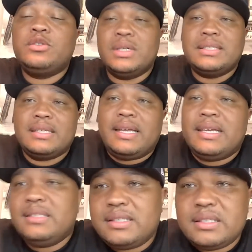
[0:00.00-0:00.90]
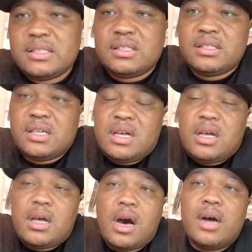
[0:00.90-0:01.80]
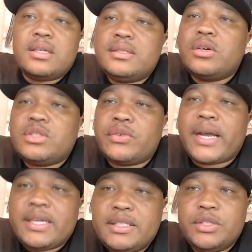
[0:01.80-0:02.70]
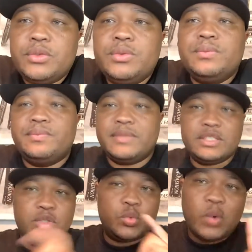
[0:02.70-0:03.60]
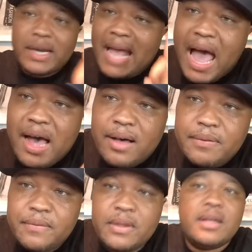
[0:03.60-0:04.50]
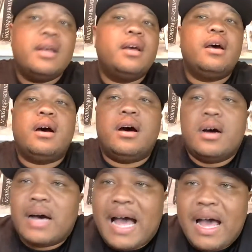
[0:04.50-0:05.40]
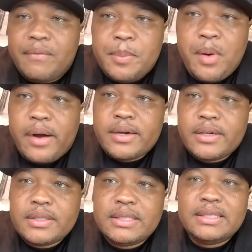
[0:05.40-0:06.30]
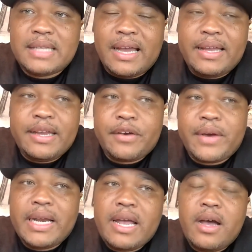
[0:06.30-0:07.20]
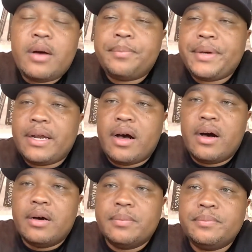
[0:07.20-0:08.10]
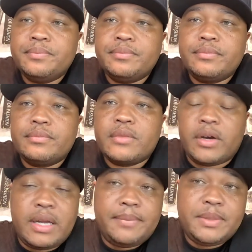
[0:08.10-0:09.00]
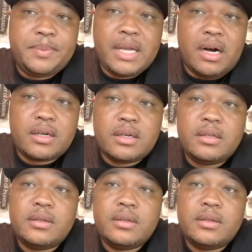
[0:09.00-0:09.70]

And once again, this is Unadulterated You. This is one half. I have a partner. She's not here right now, but her name is Bianca.